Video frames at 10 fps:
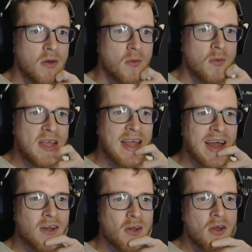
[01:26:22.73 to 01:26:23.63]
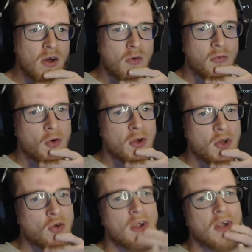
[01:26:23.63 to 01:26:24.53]
We cannot go for a
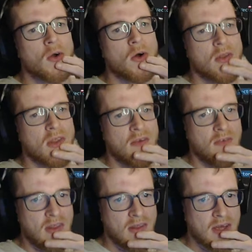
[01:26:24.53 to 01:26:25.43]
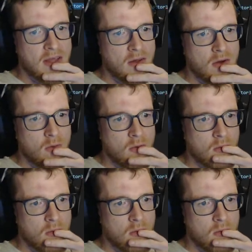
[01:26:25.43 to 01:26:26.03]
trigger on TV tech though.